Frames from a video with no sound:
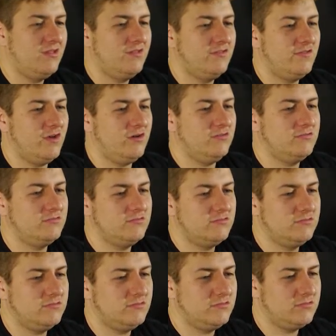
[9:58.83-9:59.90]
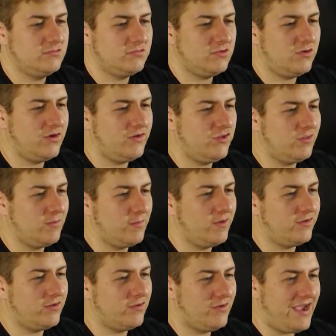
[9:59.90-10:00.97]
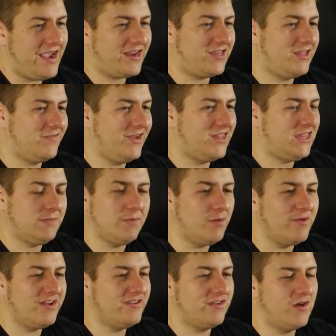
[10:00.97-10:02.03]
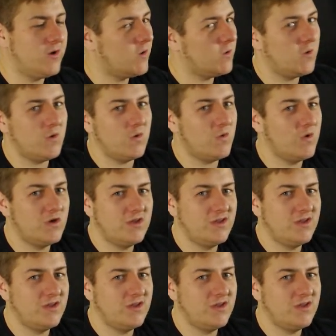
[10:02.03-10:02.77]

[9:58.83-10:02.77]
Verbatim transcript: So. Go ahead and do the memento. Activate the memento.